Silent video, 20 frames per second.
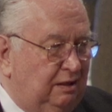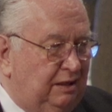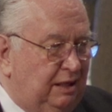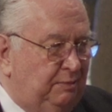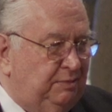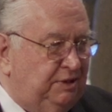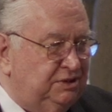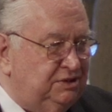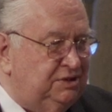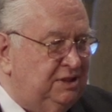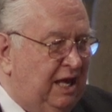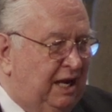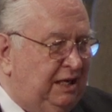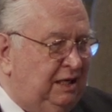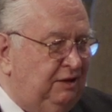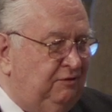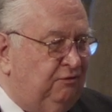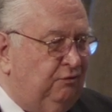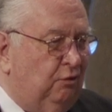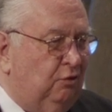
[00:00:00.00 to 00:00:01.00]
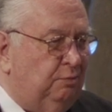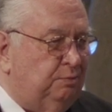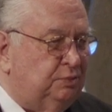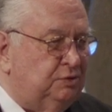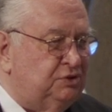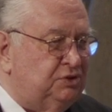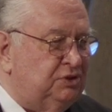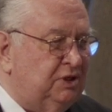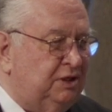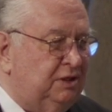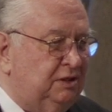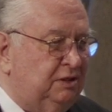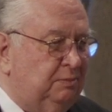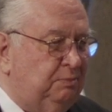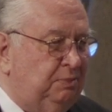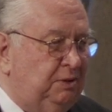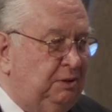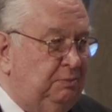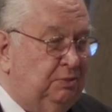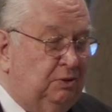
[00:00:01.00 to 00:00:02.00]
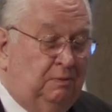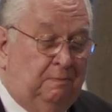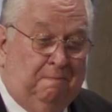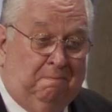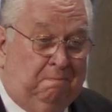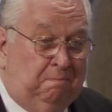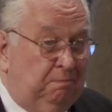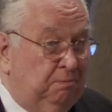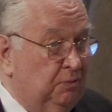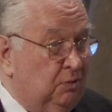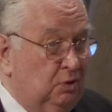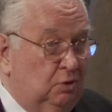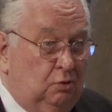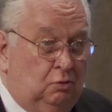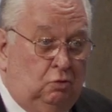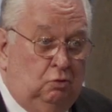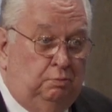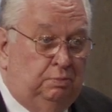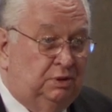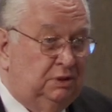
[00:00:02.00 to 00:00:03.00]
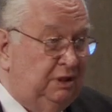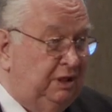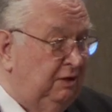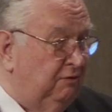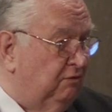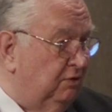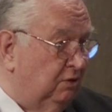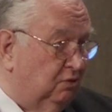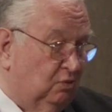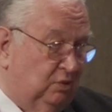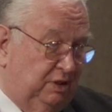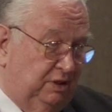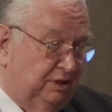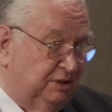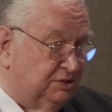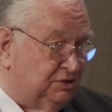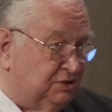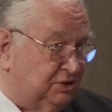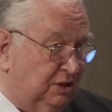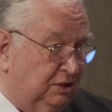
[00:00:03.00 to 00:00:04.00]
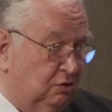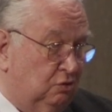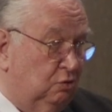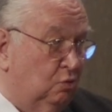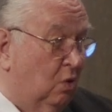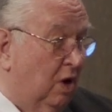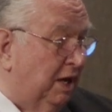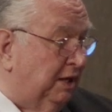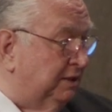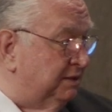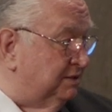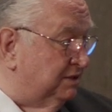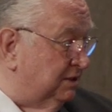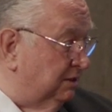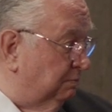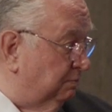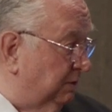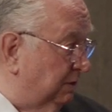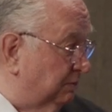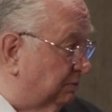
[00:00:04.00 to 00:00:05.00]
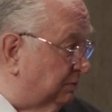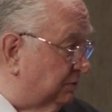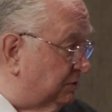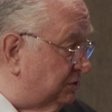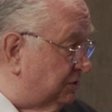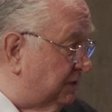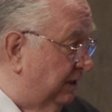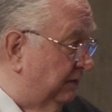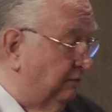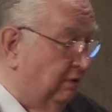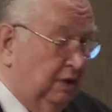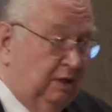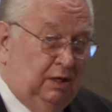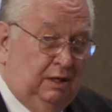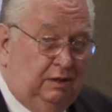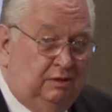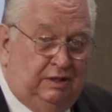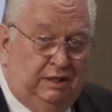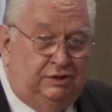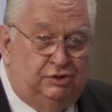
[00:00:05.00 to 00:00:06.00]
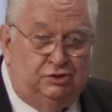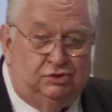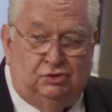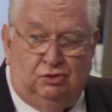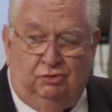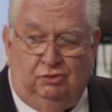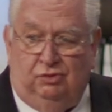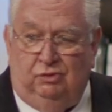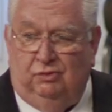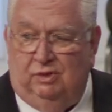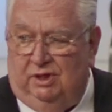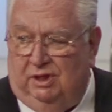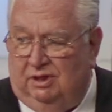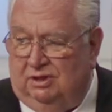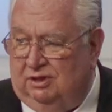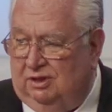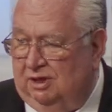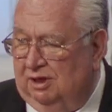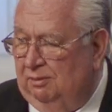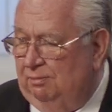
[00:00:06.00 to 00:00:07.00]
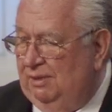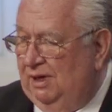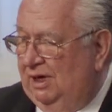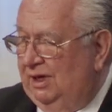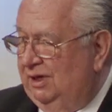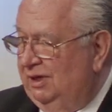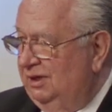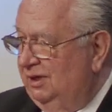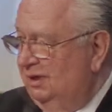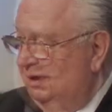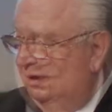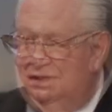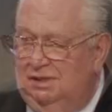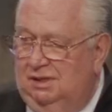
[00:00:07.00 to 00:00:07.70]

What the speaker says: That means 94% of the people who believe in witnessing, who want to see people saved, they just don't do anything about it.